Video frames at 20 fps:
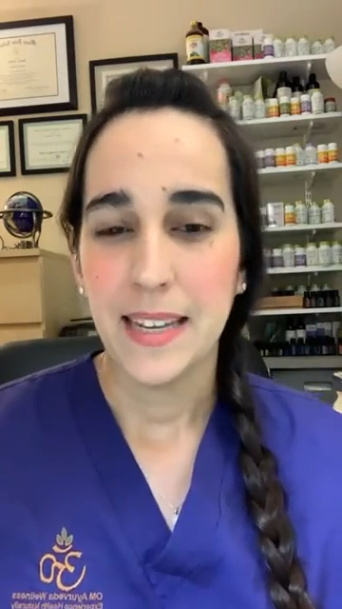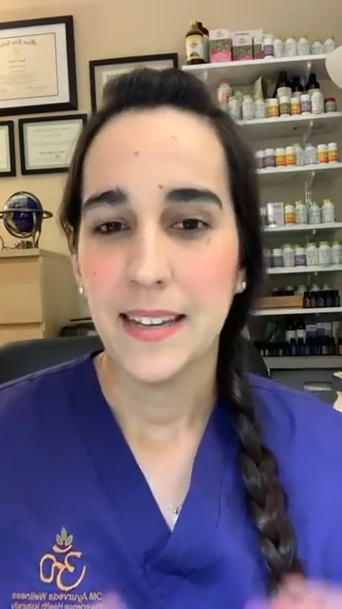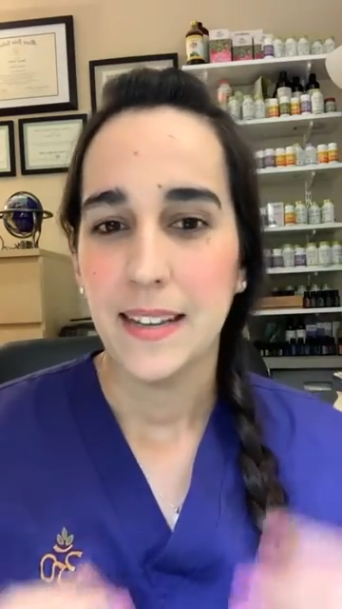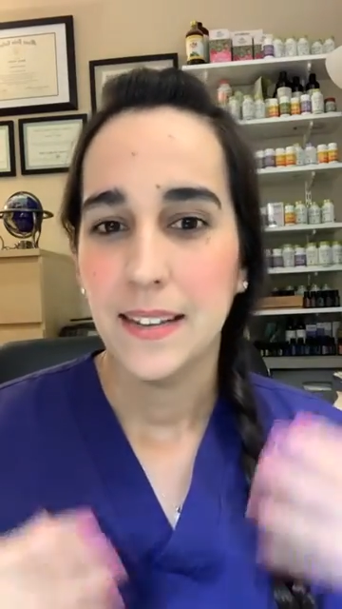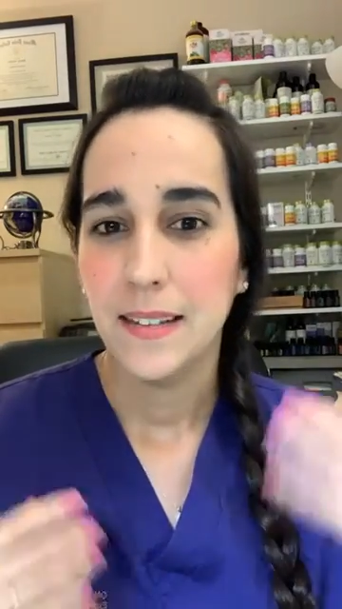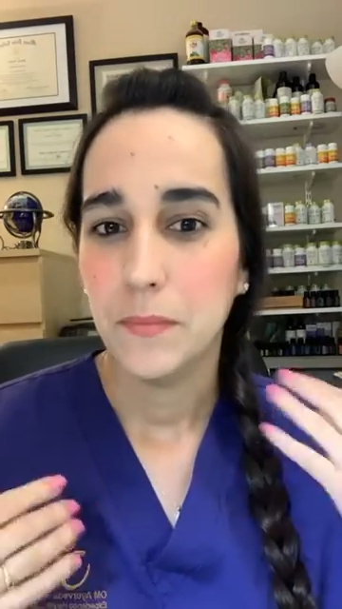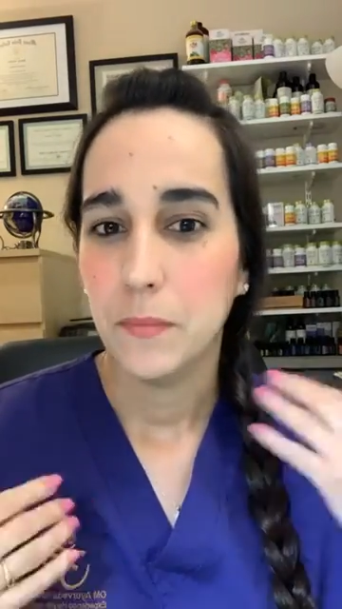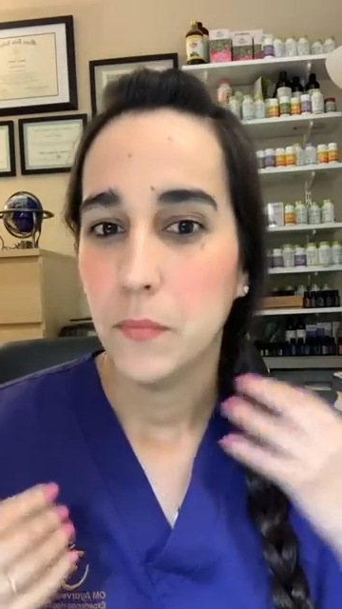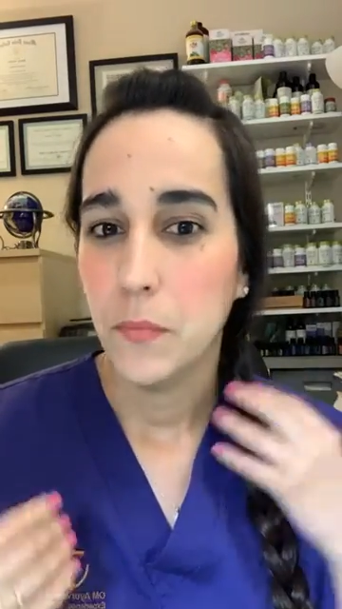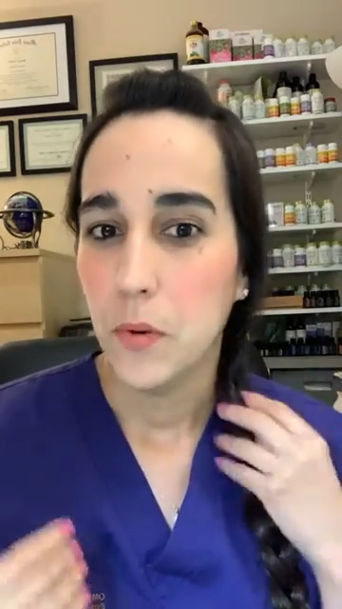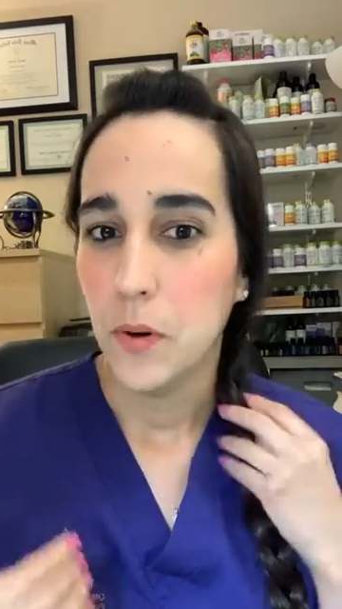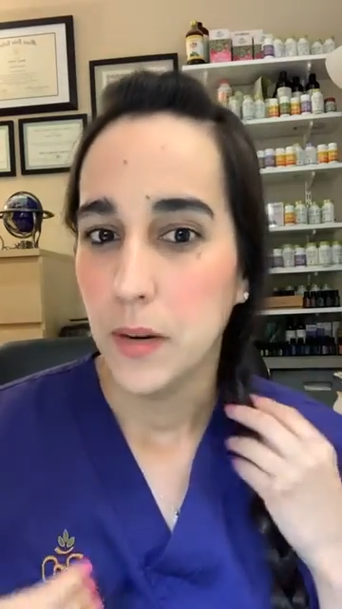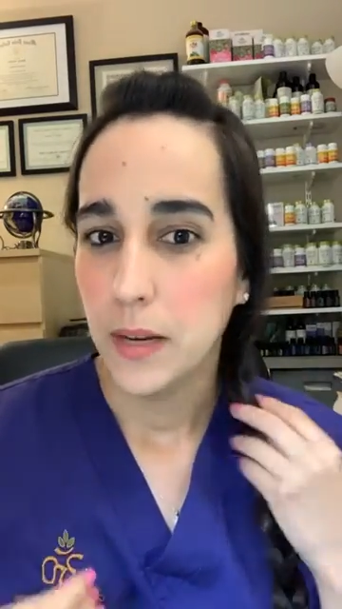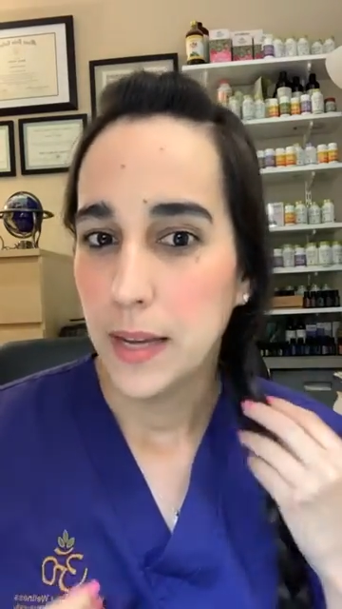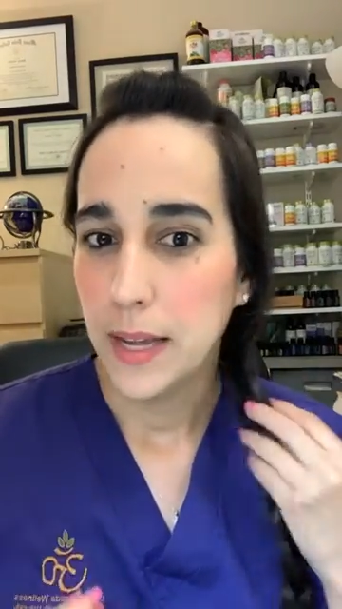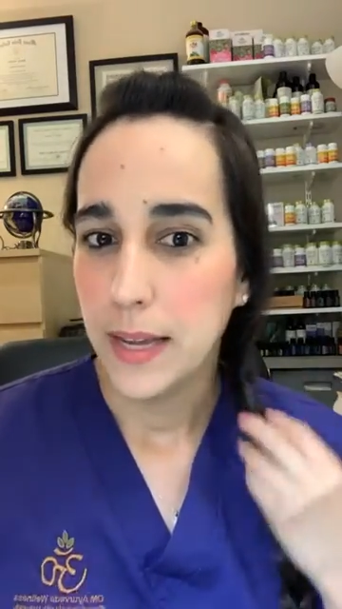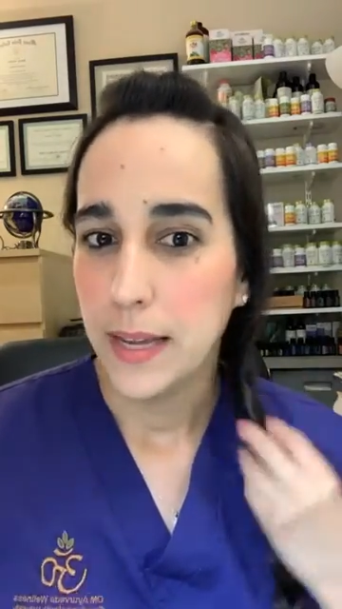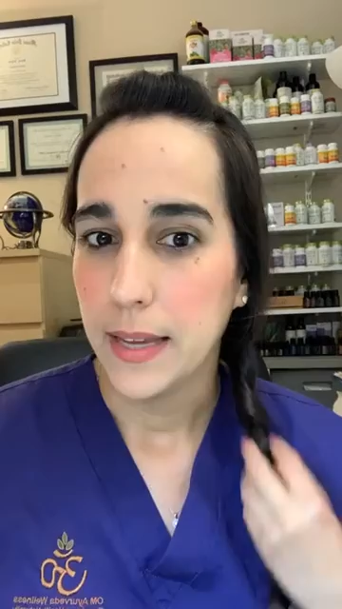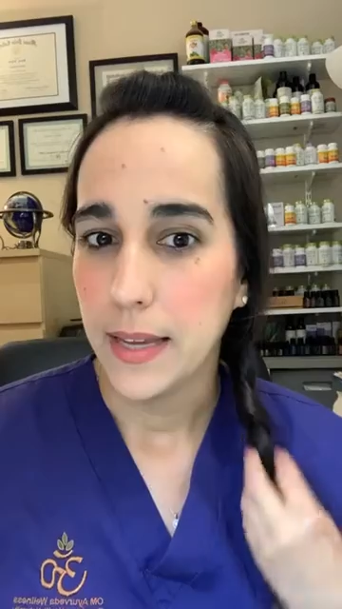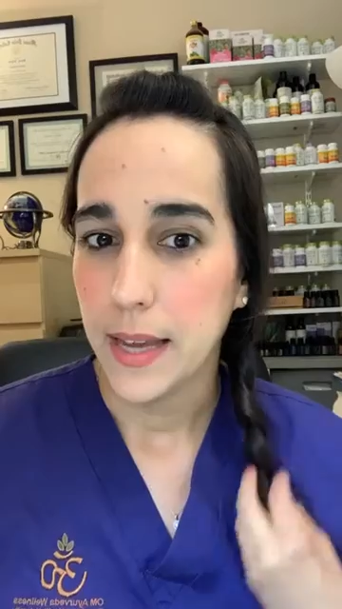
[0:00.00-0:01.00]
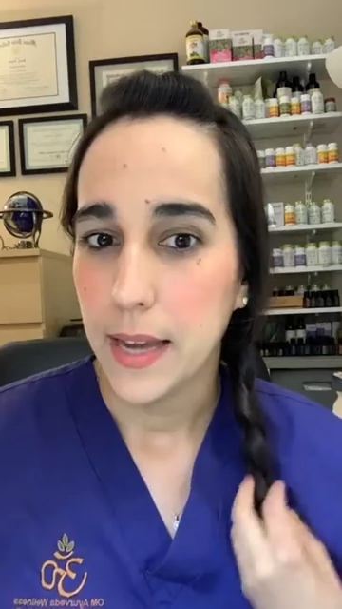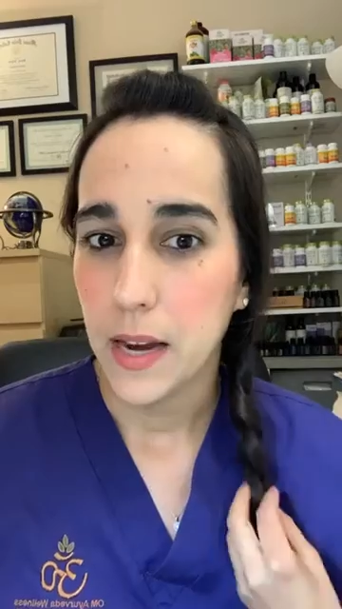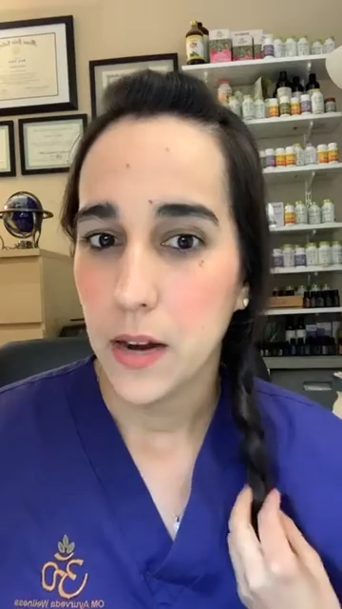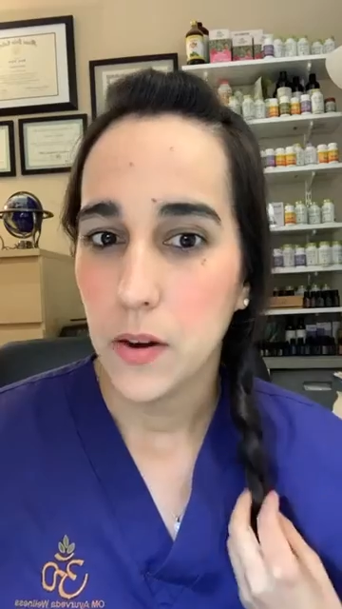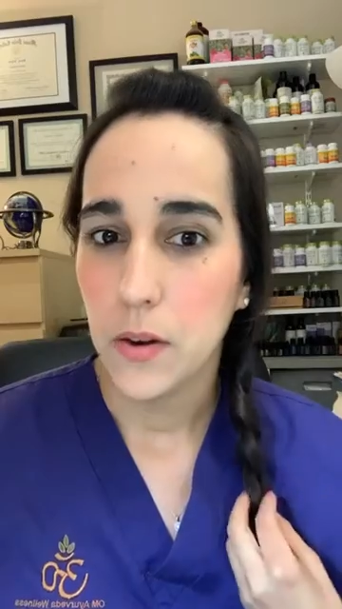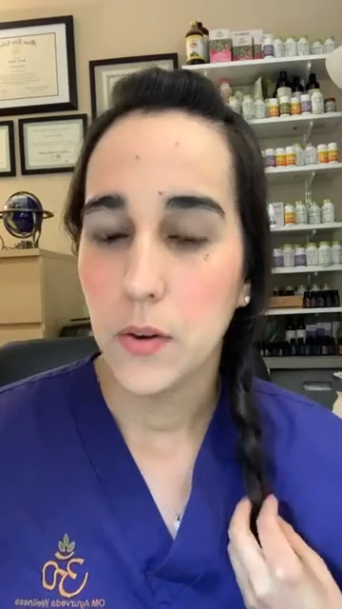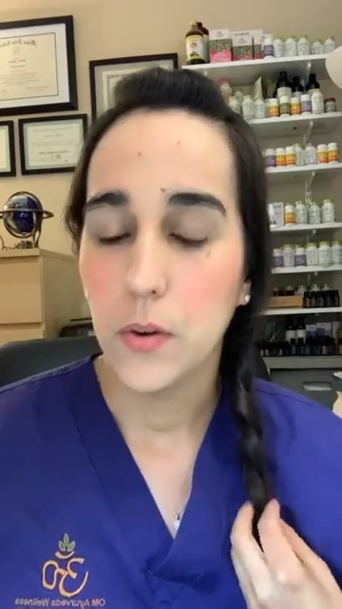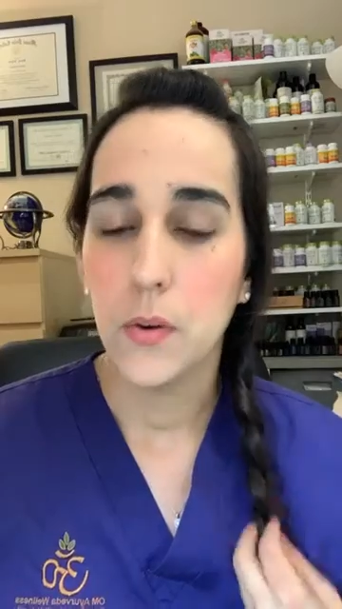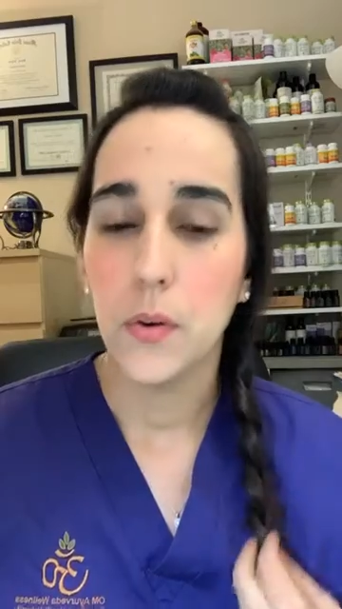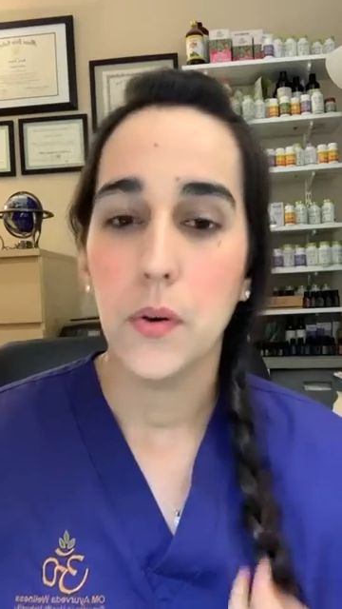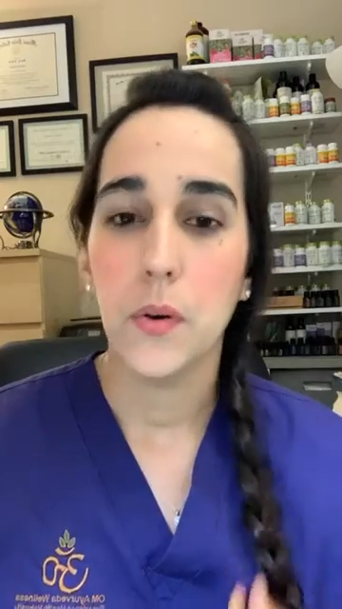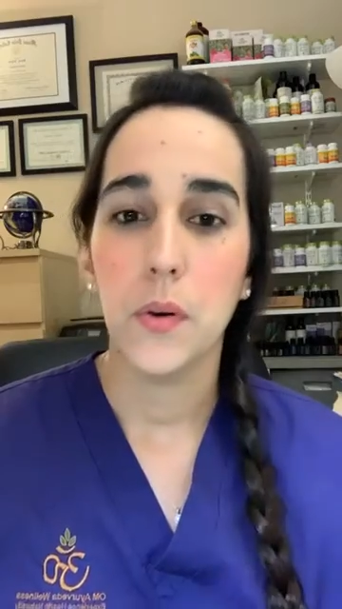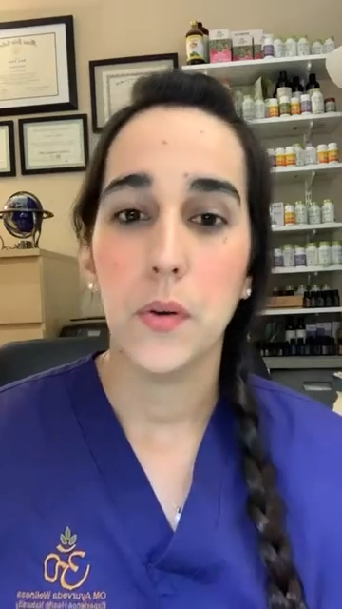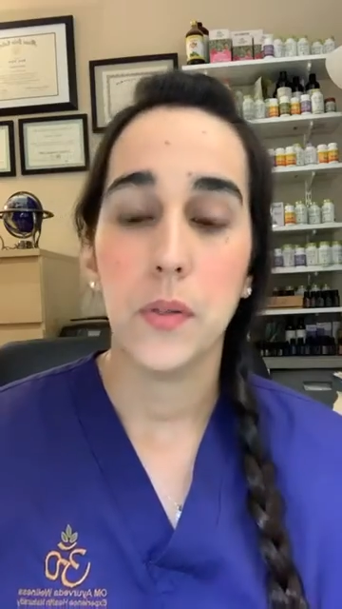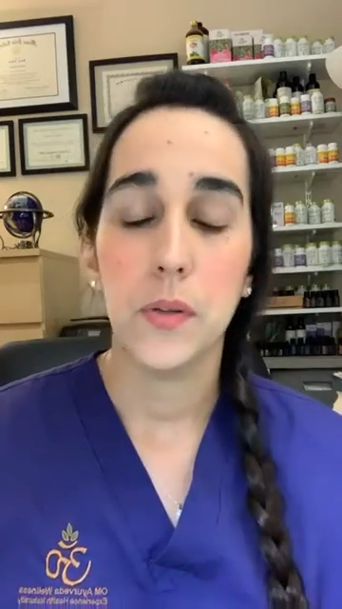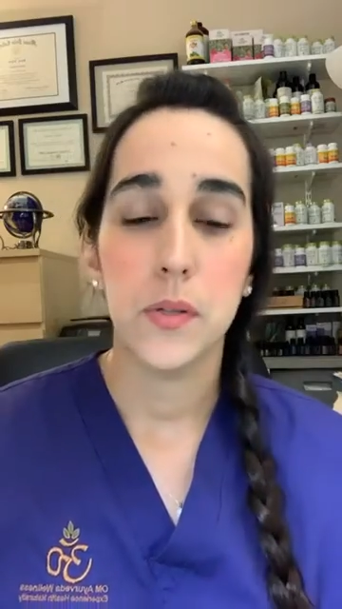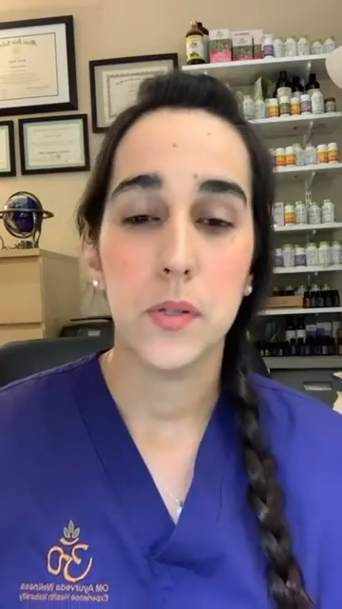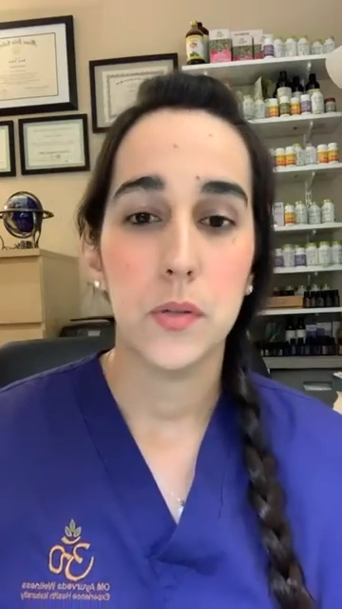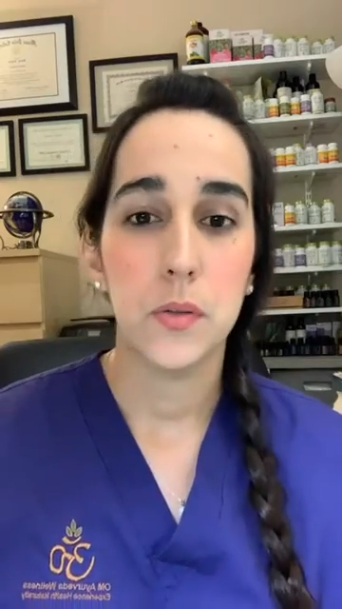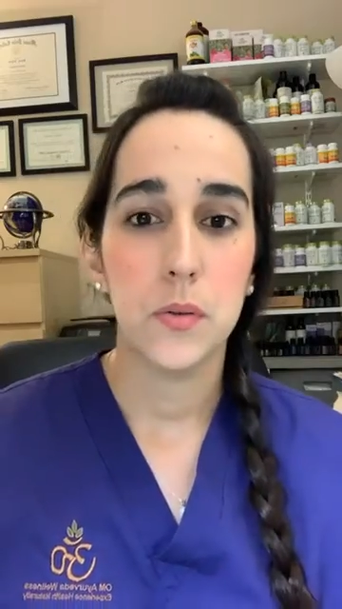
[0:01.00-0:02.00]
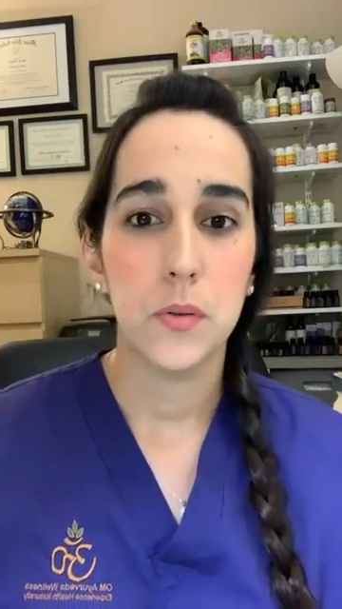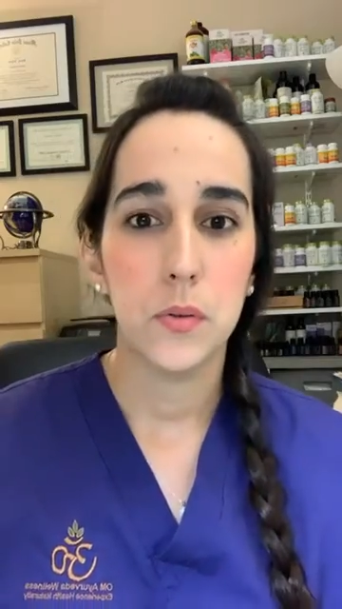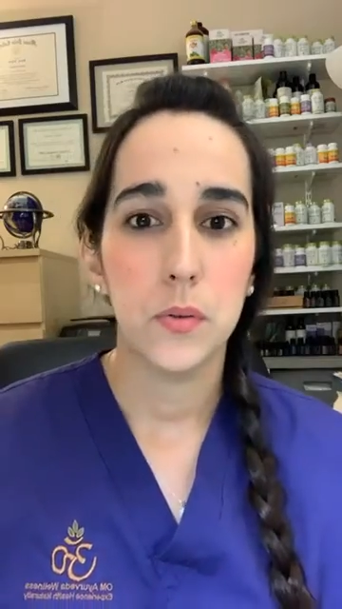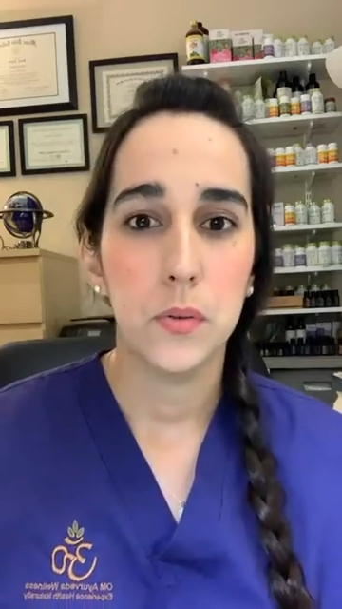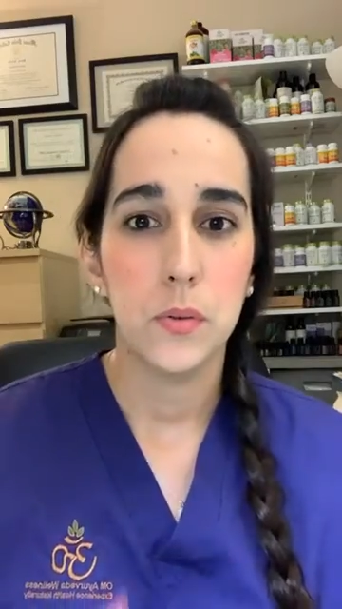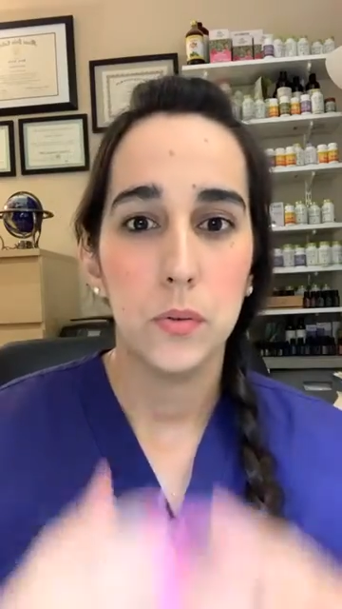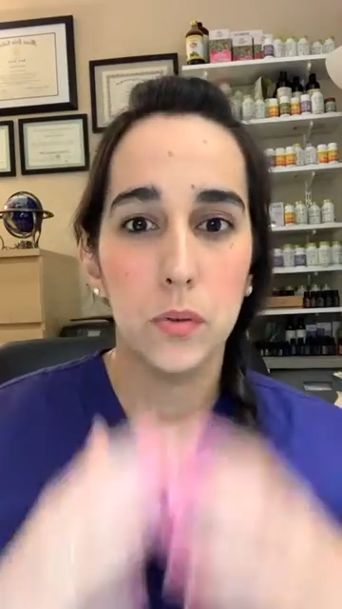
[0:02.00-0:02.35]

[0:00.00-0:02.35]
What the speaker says: more, like hair growth too,